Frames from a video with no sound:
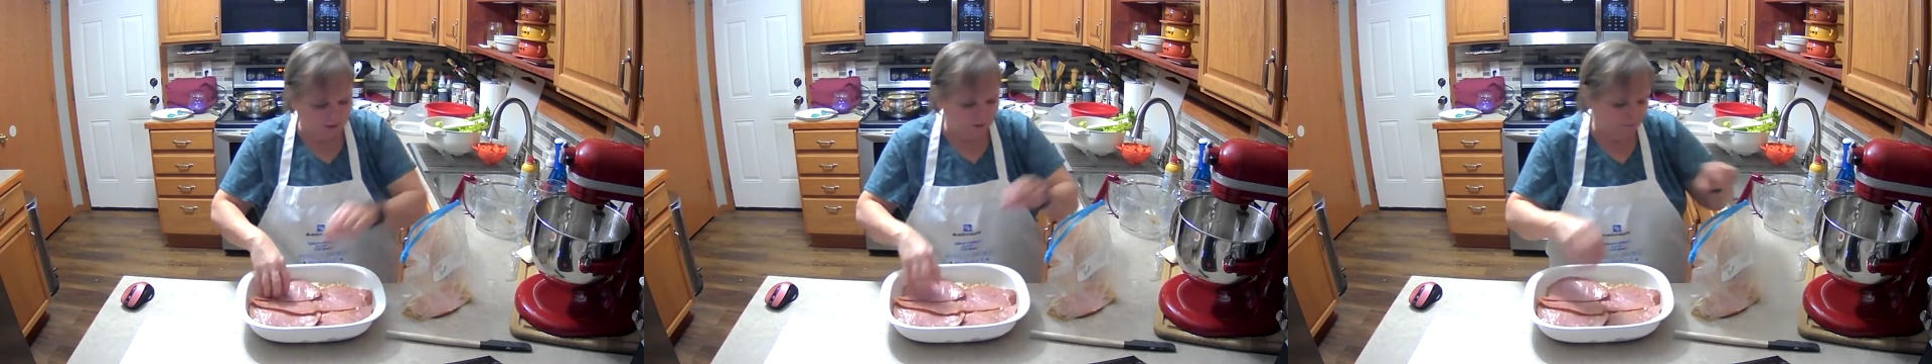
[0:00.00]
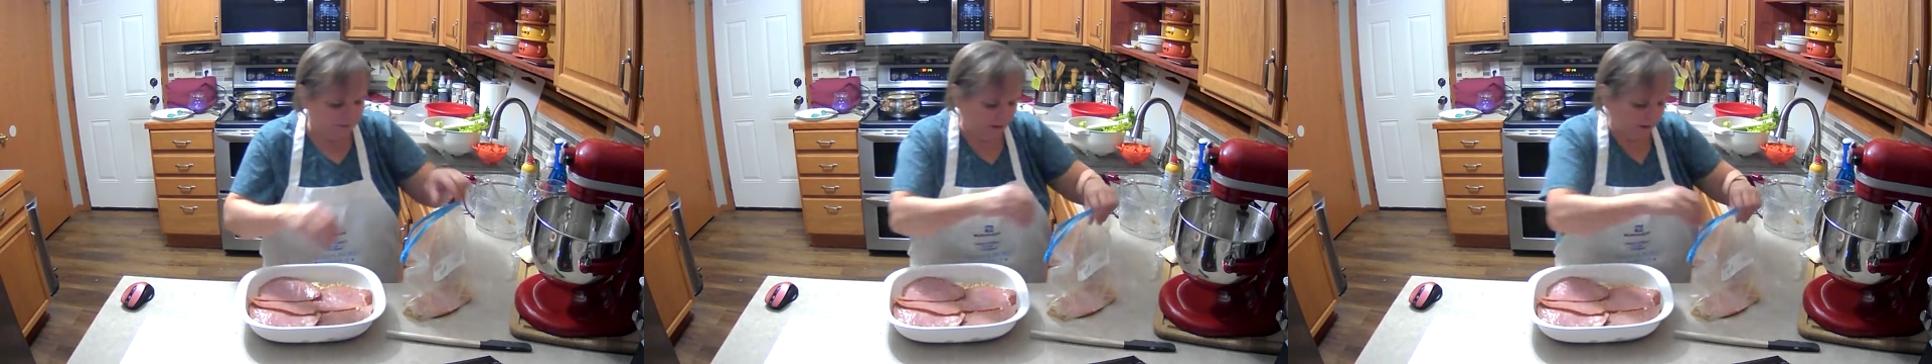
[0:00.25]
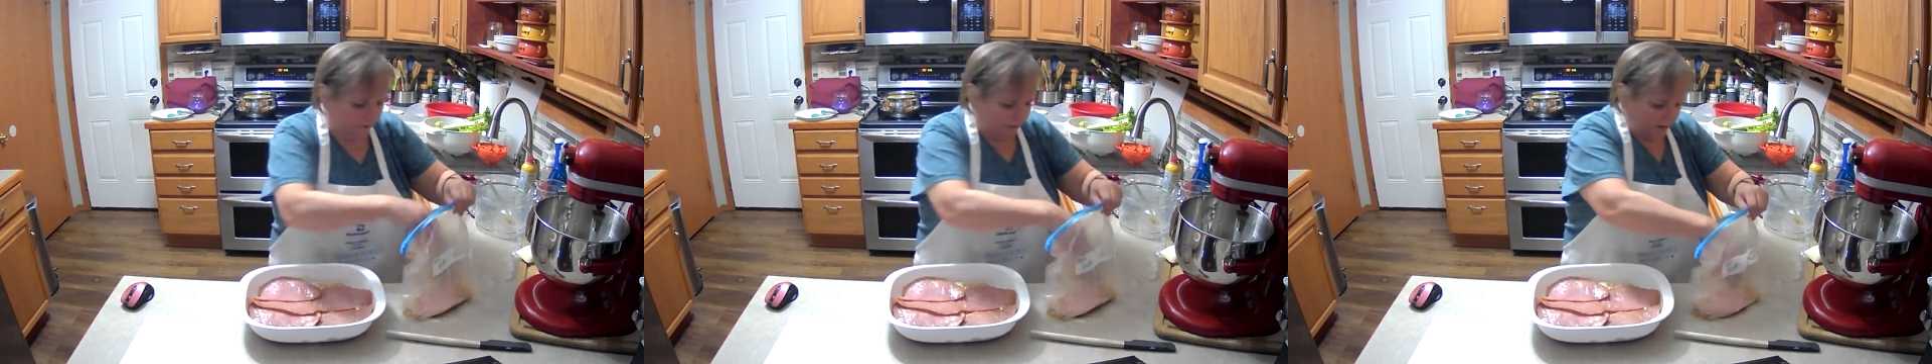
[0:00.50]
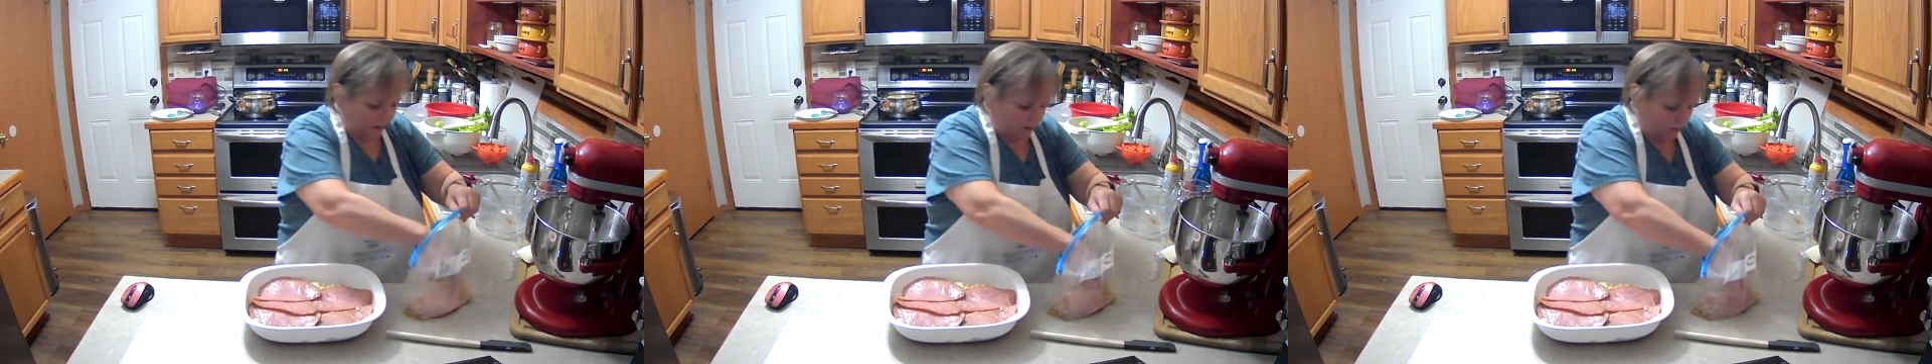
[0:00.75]
But
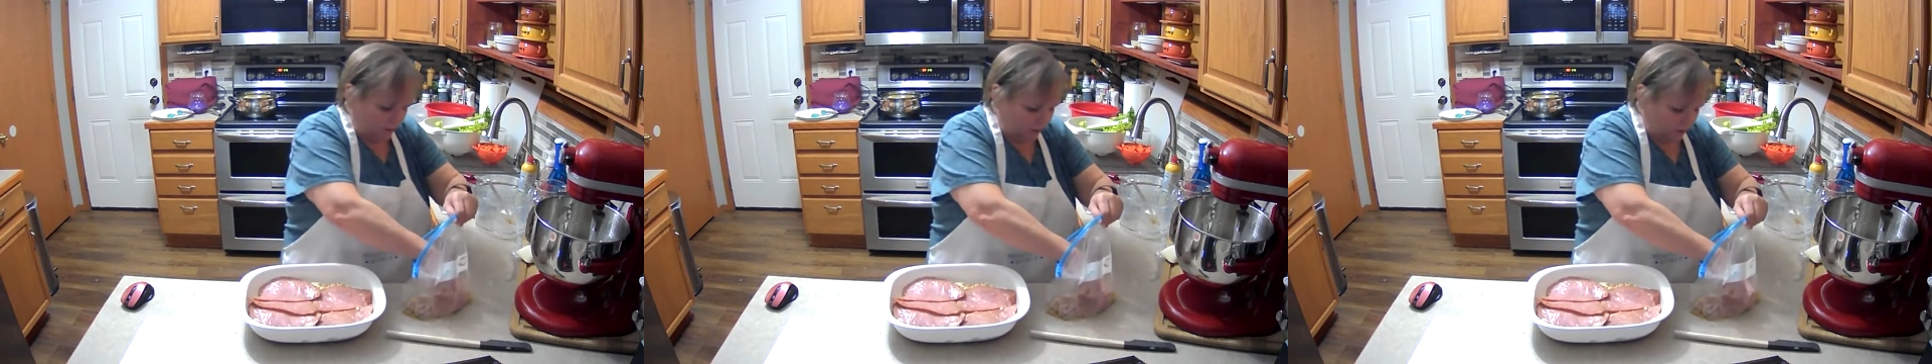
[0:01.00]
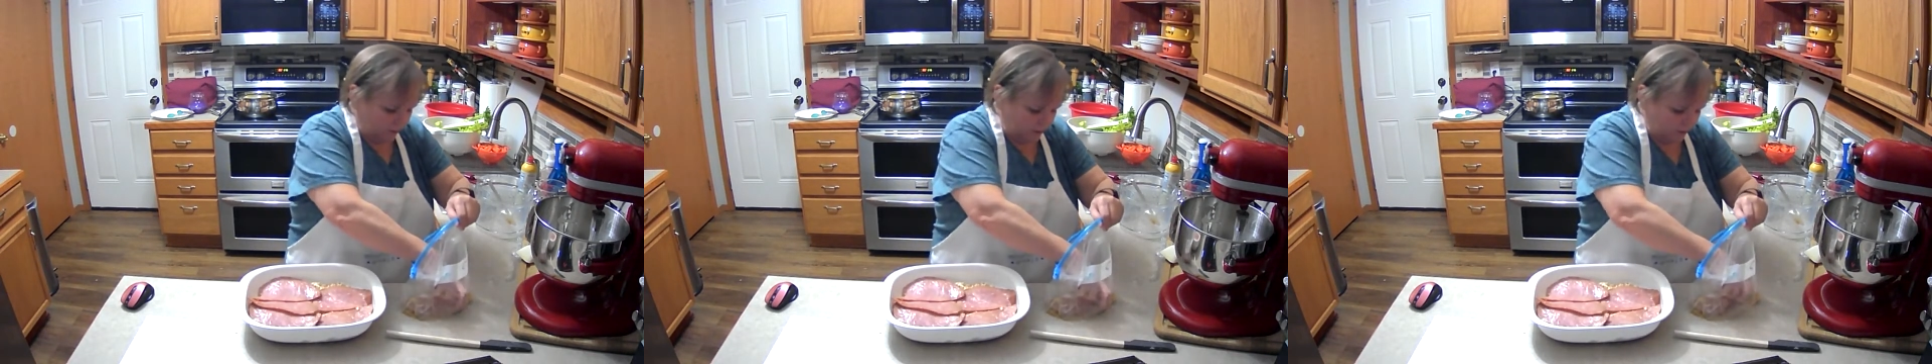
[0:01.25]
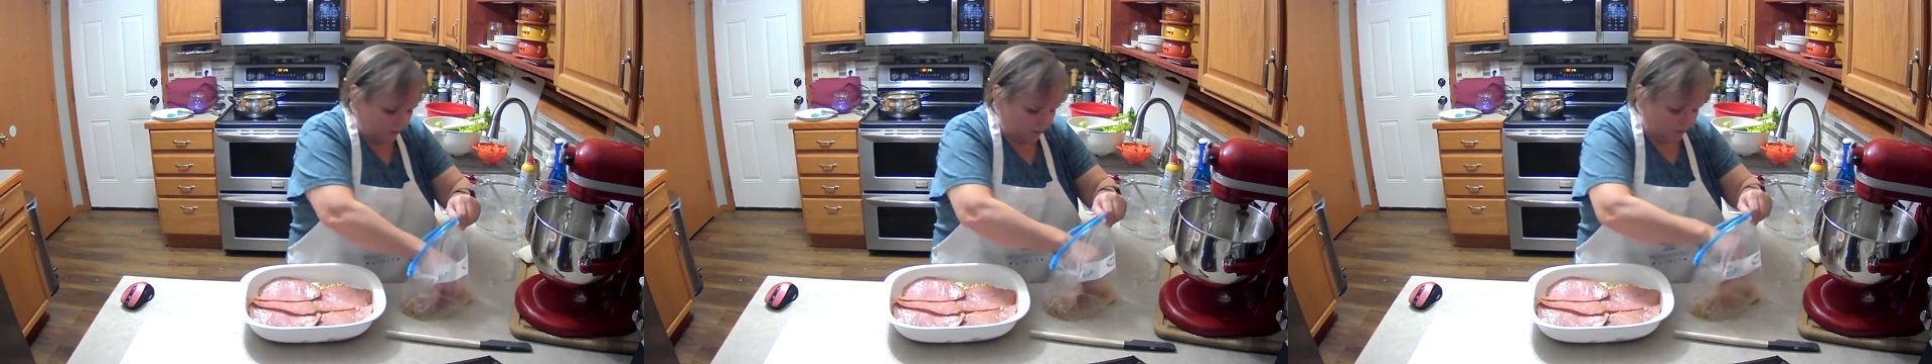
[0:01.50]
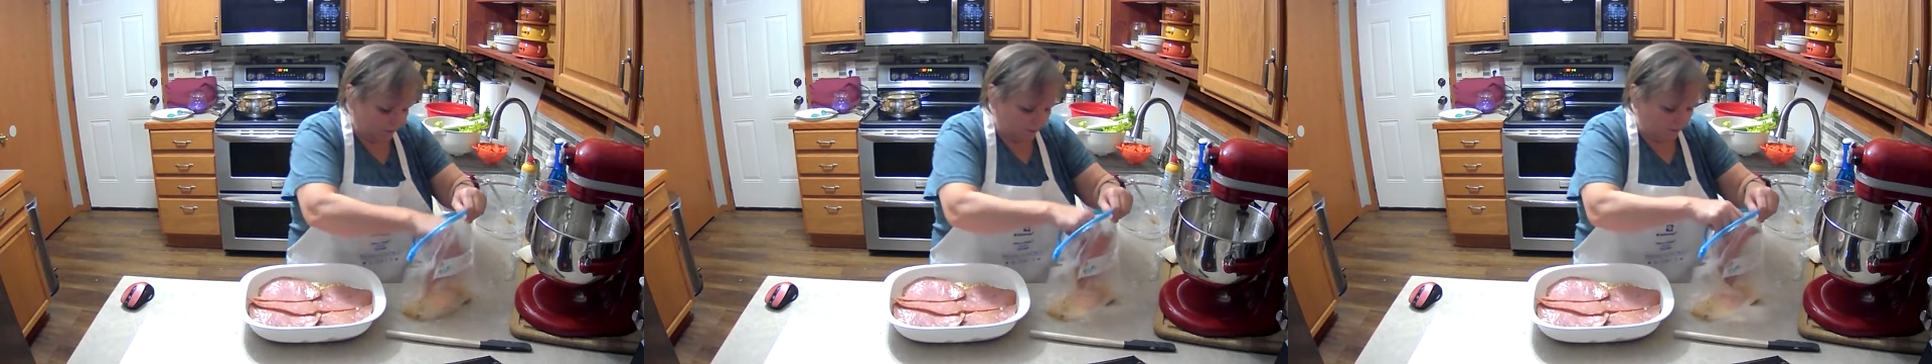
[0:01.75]
anyway, so we're going to
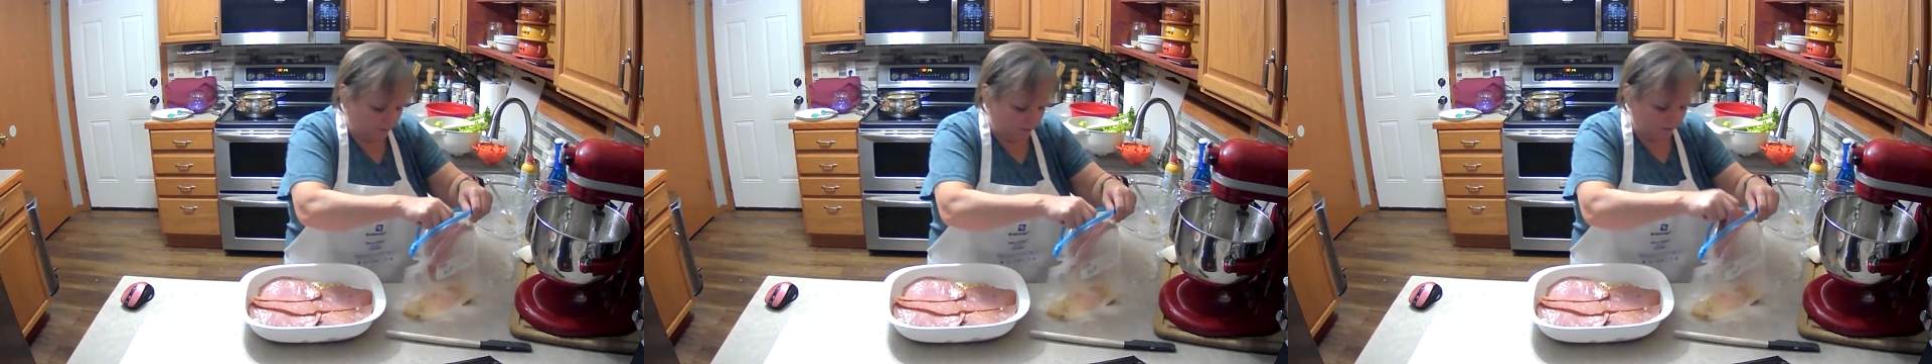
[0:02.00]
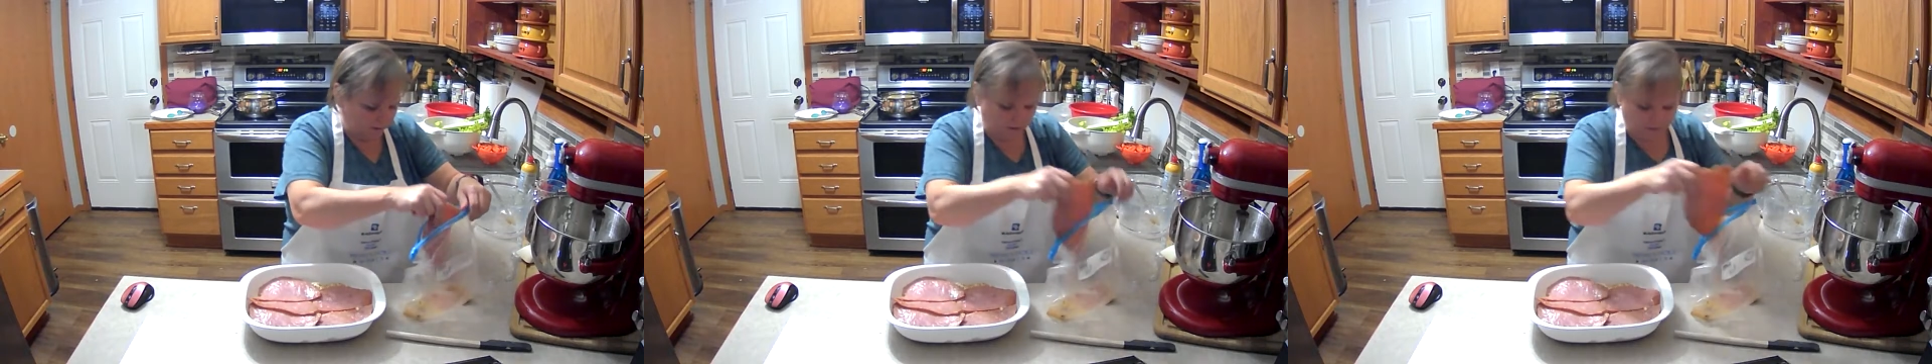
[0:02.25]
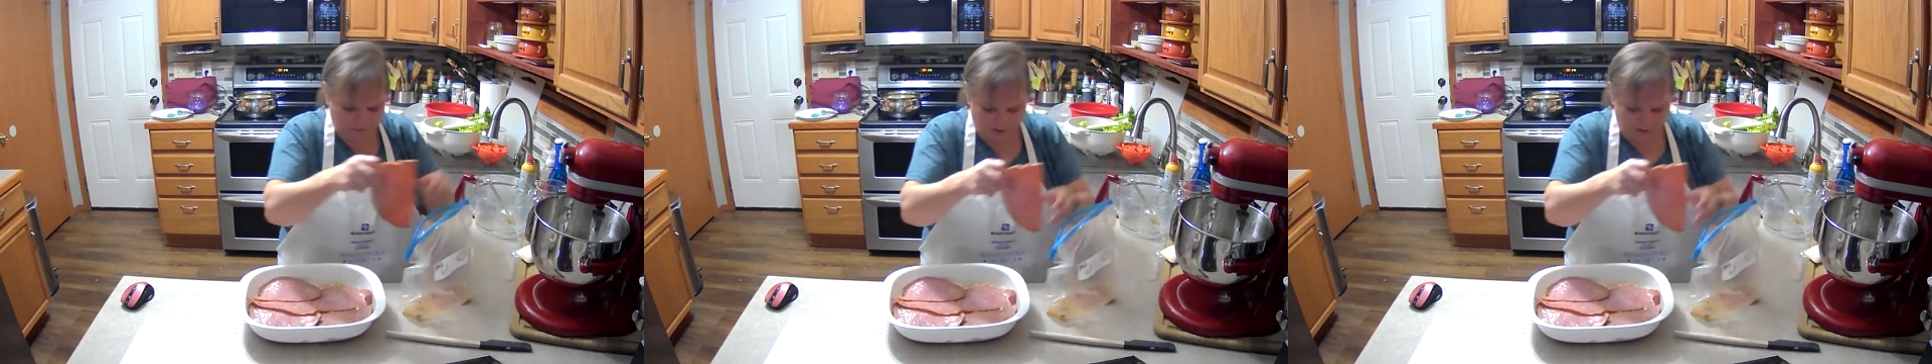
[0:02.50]
just keep